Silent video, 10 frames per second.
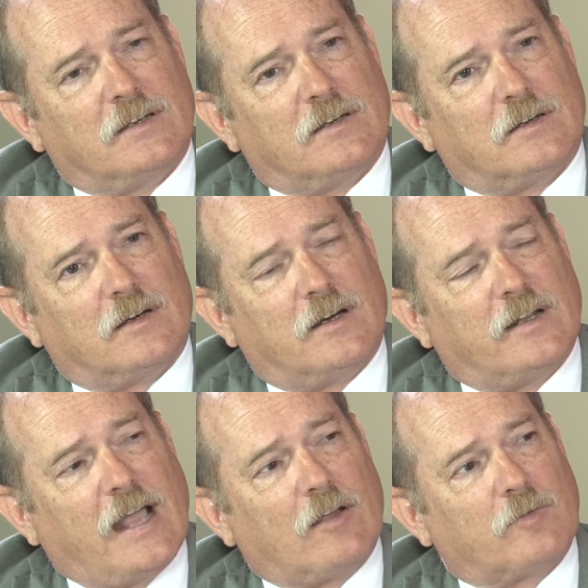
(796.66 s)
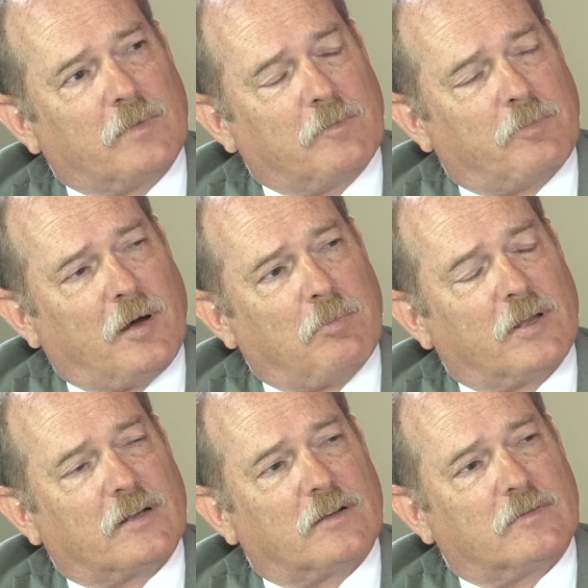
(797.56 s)
announcement,
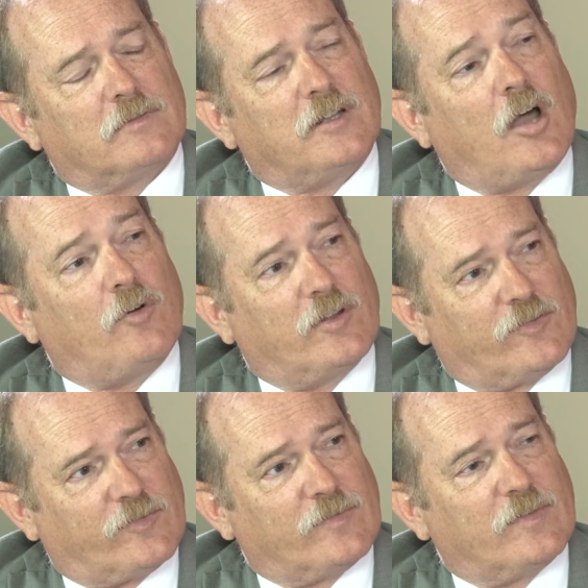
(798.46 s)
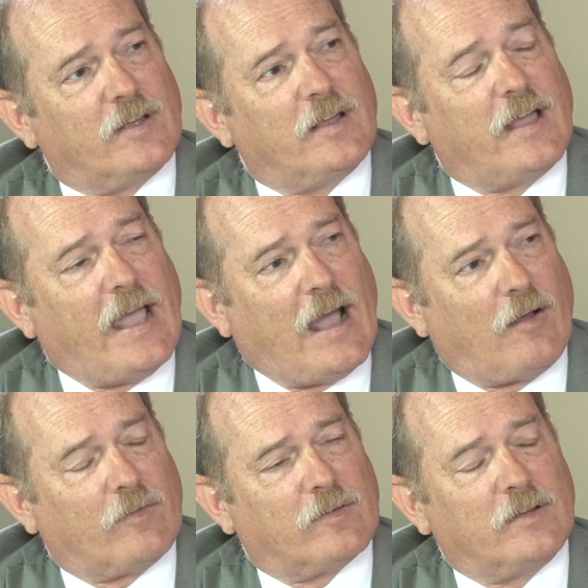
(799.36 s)
public notice
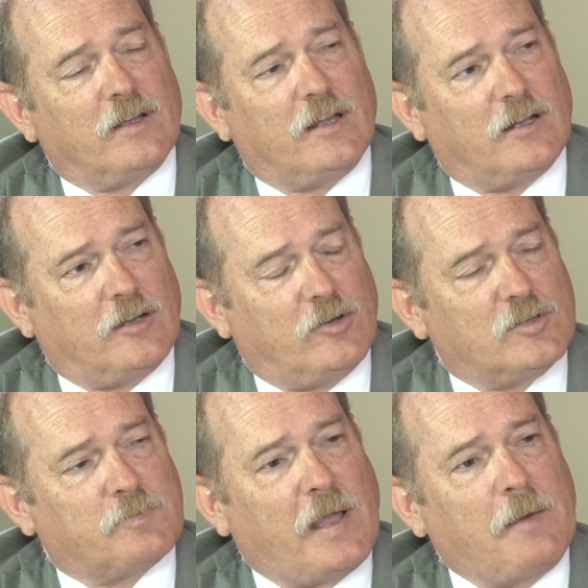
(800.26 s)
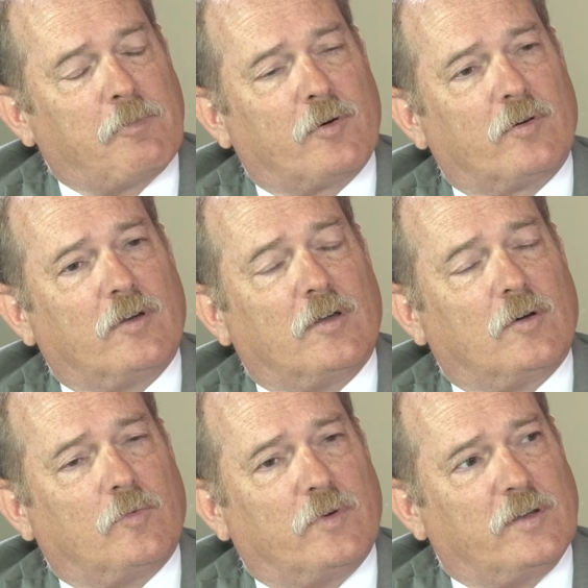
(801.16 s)
out in the newspaper.
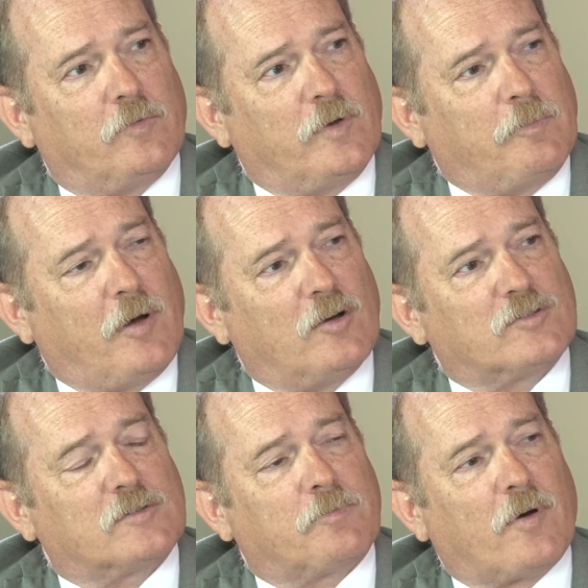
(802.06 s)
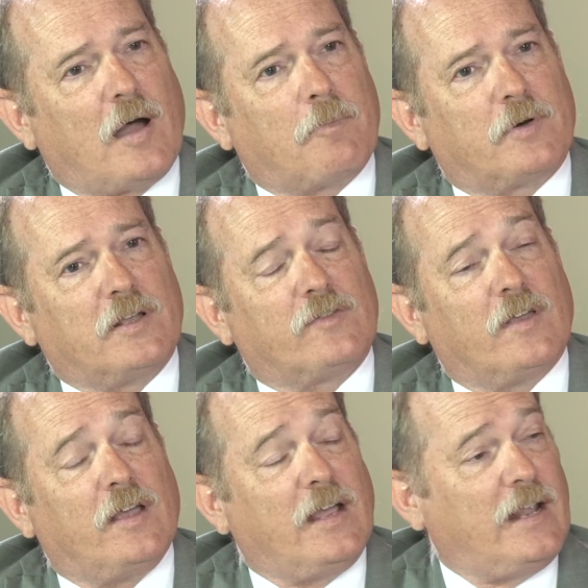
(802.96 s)
We post the properties,
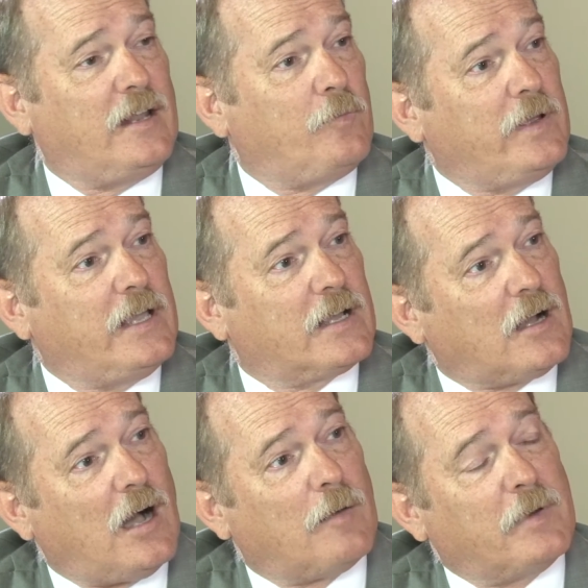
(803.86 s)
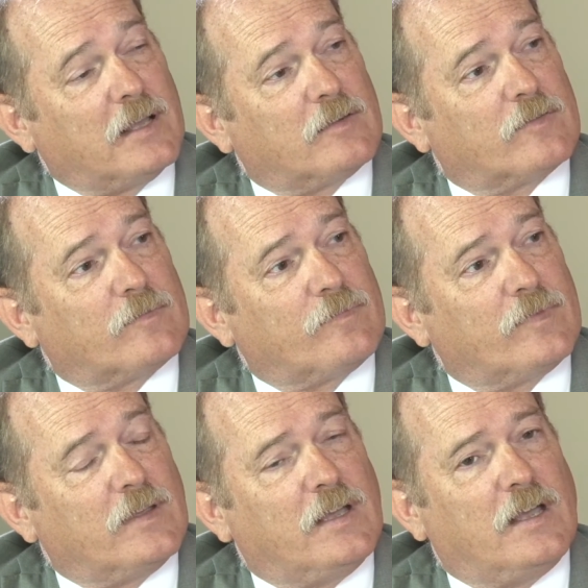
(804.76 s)
and then we get comments.
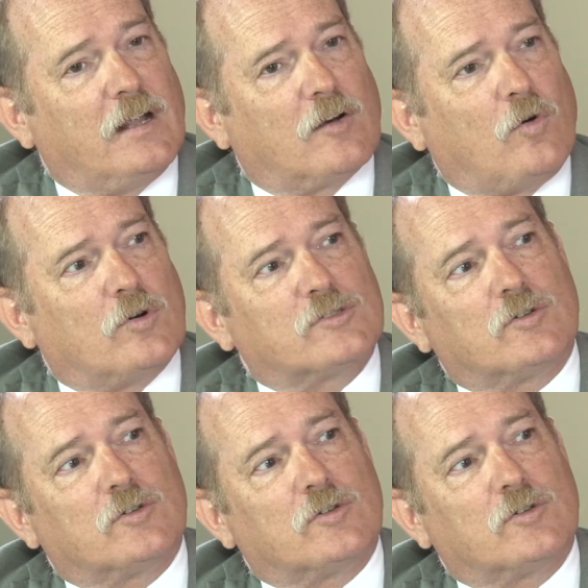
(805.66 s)
And of course,